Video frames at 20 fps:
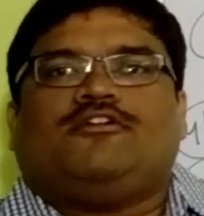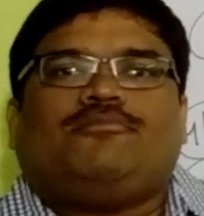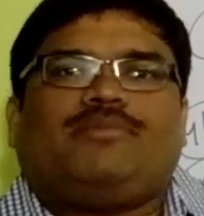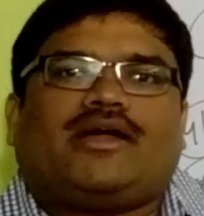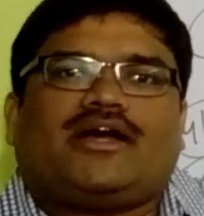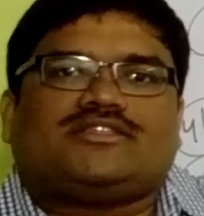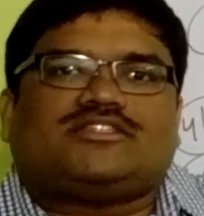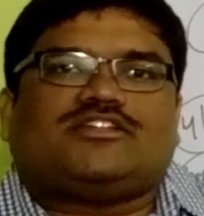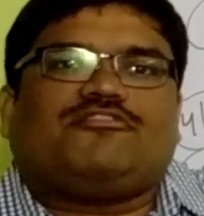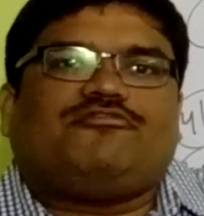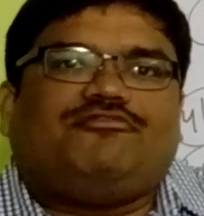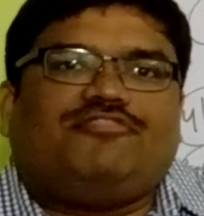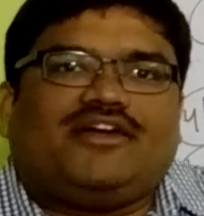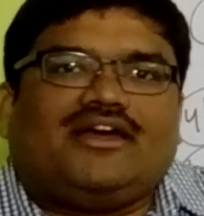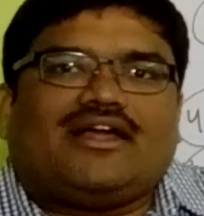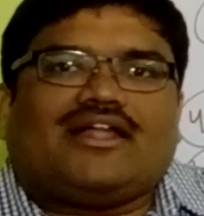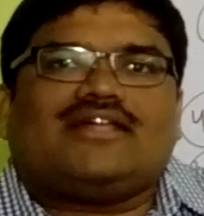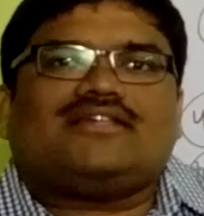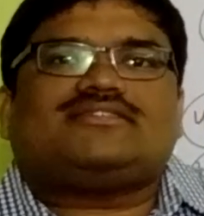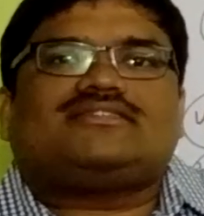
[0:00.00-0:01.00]
Because of
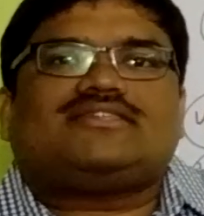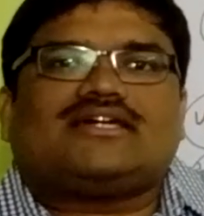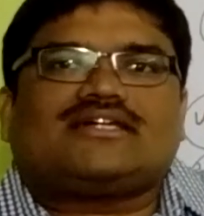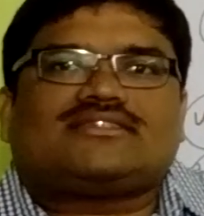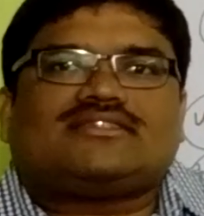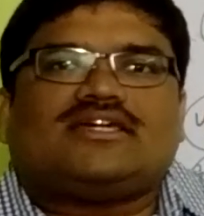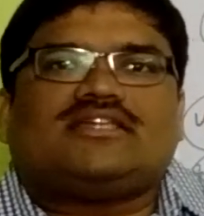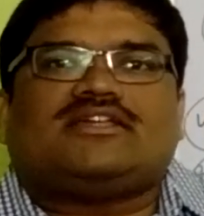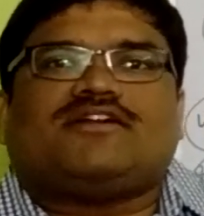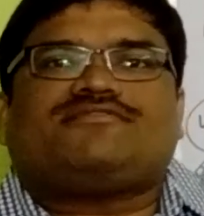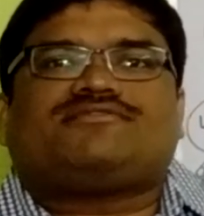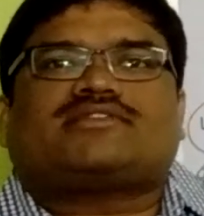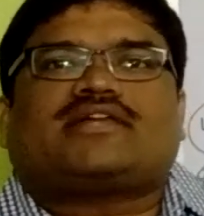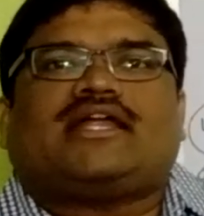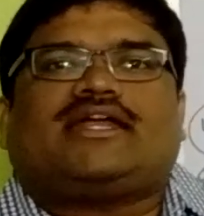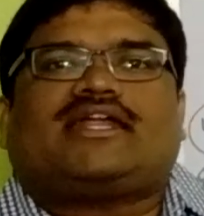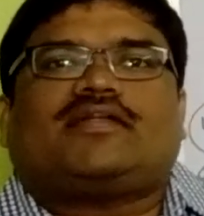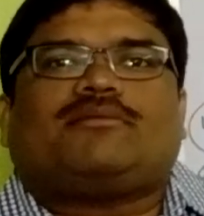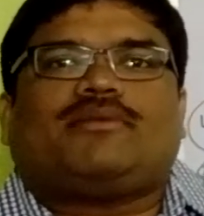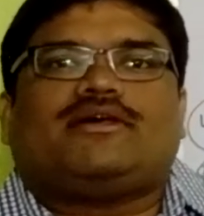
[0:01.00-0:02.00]
vigorous exercise of
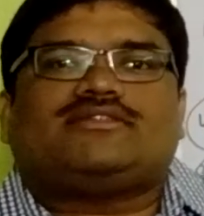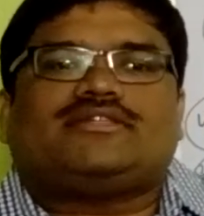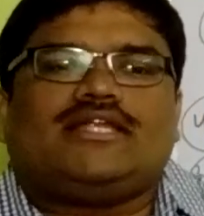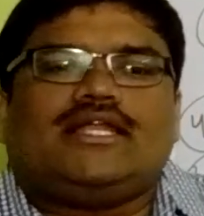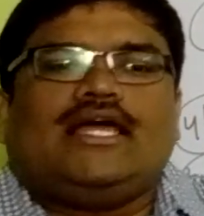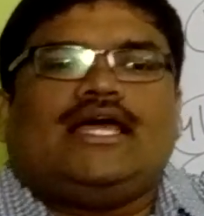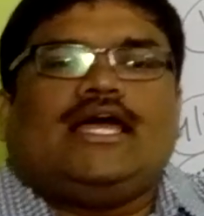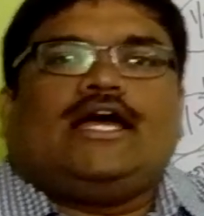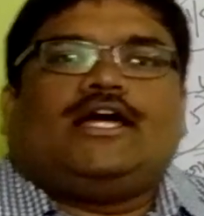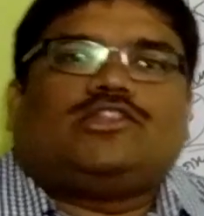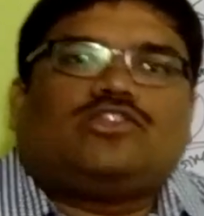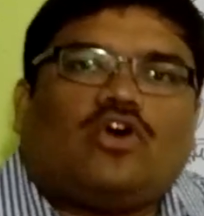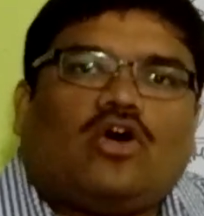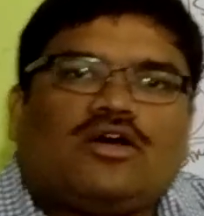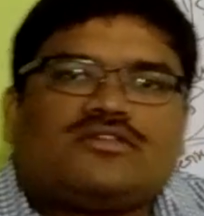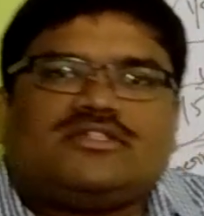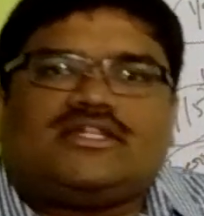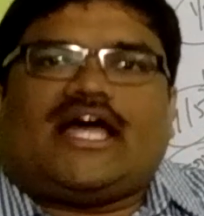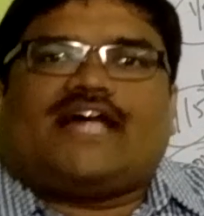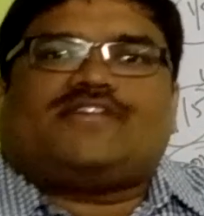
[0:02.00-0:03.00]
skeletal muscle, the
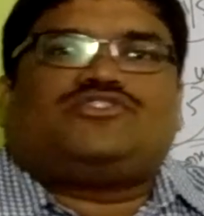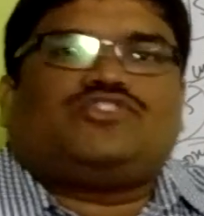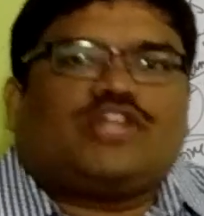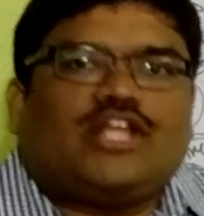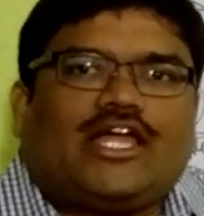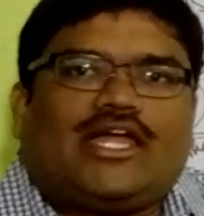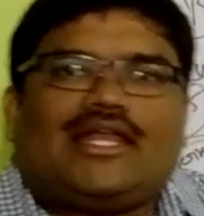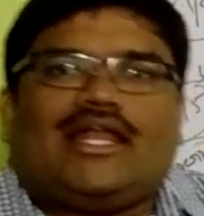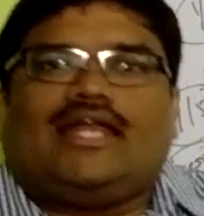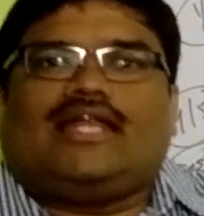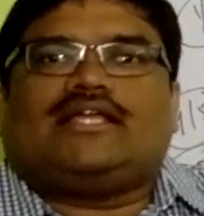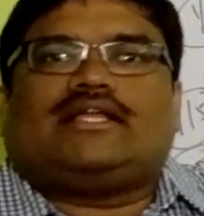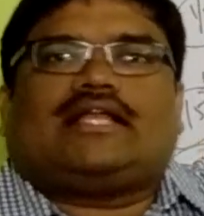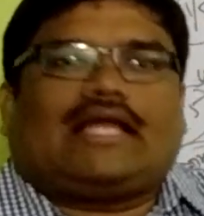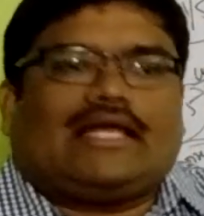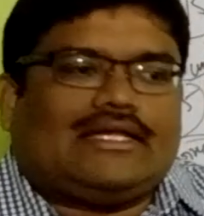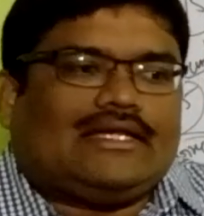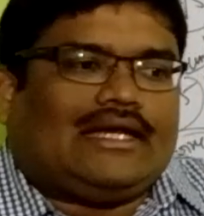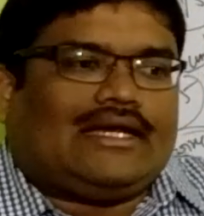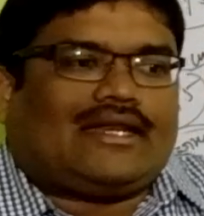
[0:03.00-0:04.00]
oxygen has to regularly
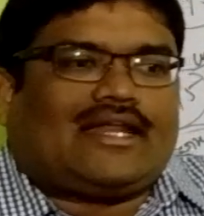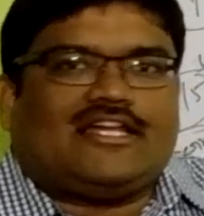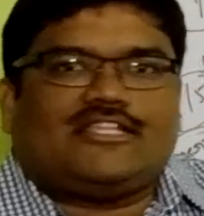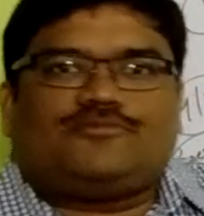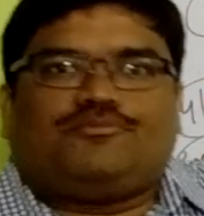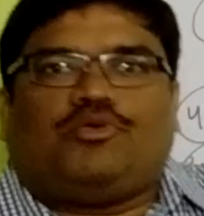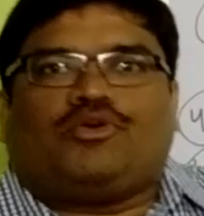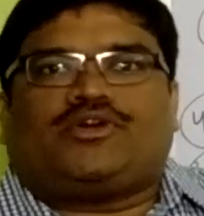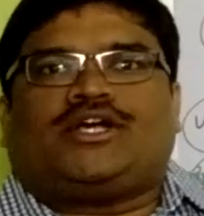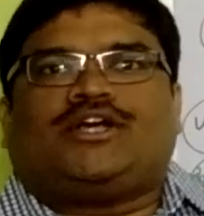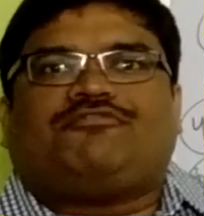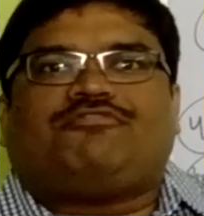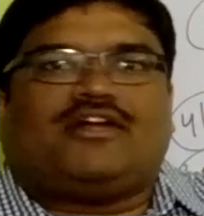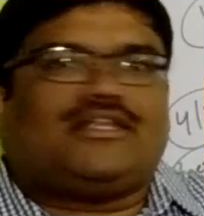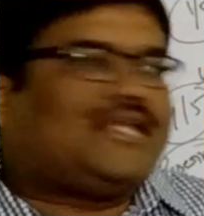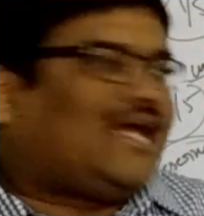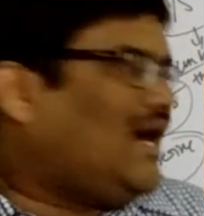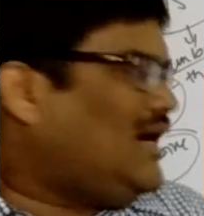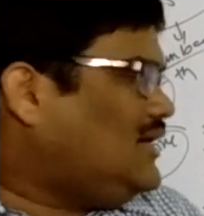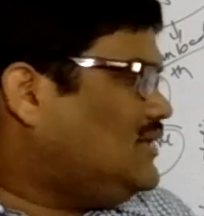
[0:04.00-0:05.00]
transported.
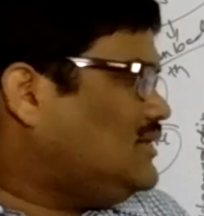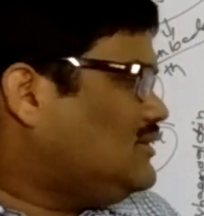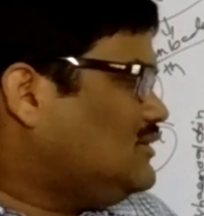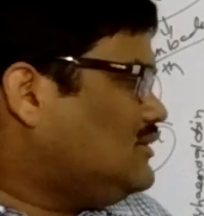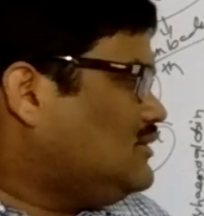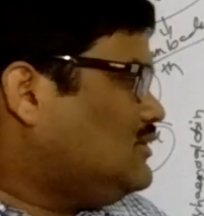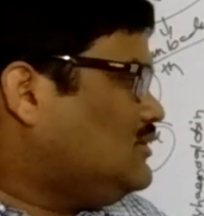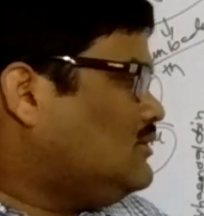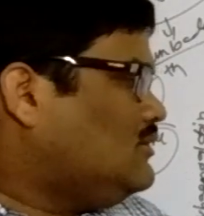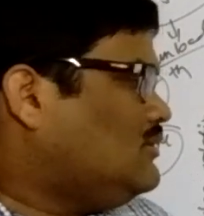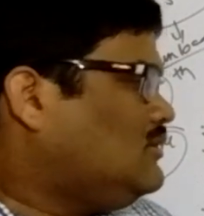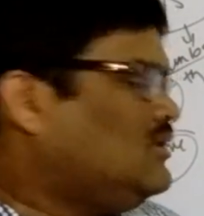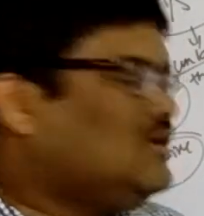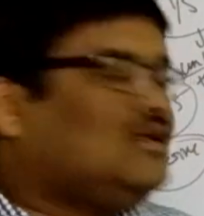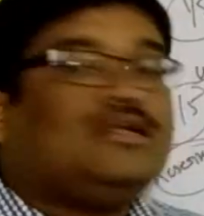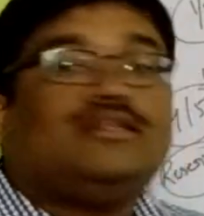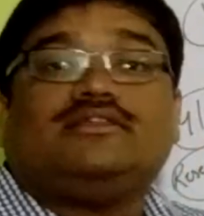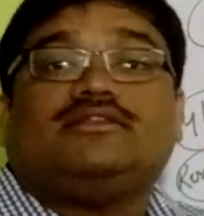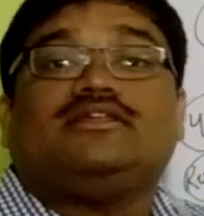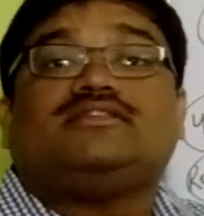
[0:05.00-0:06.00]
For that,
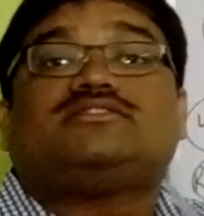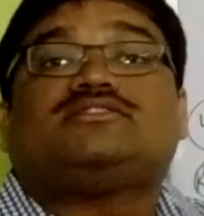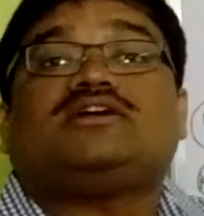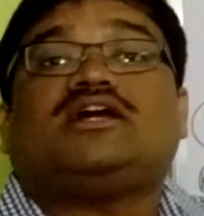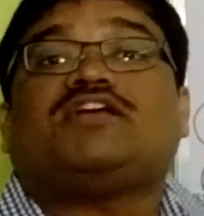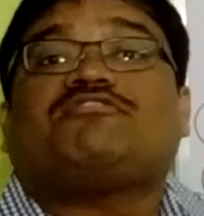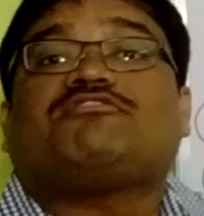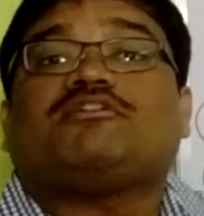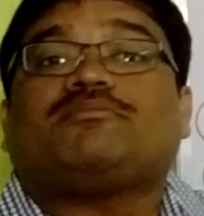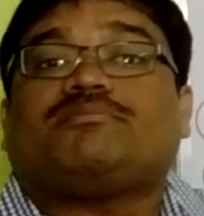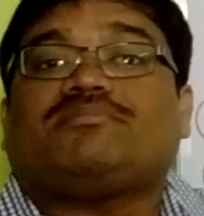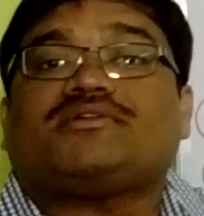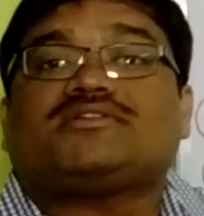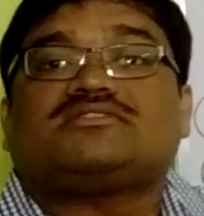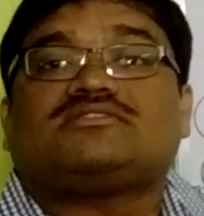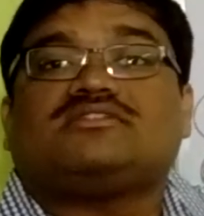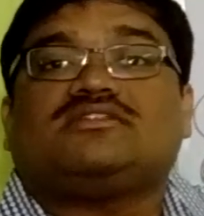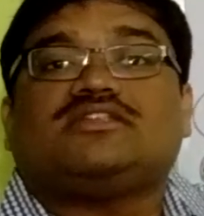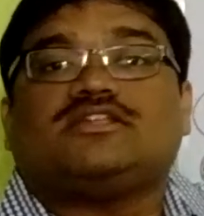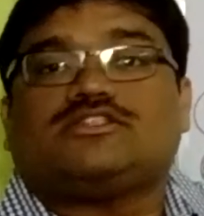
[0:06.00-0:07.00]
this
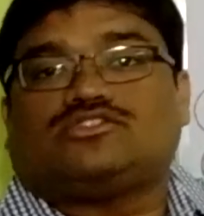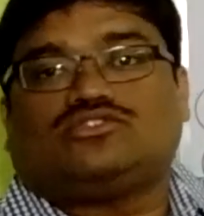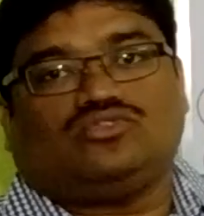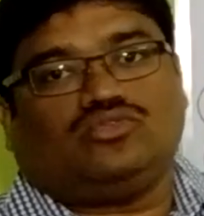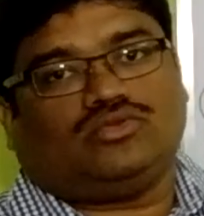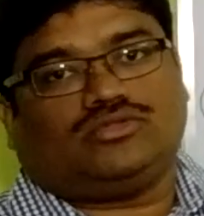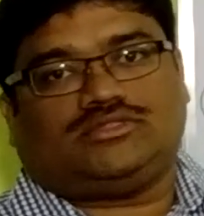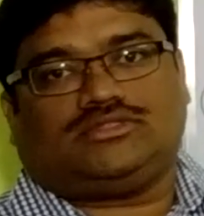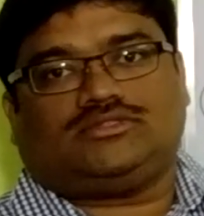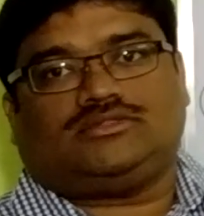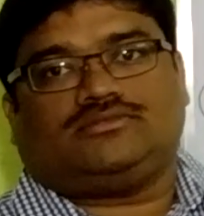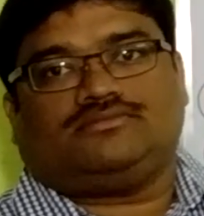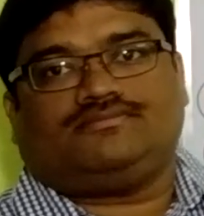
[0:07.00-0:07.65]
75% is the source.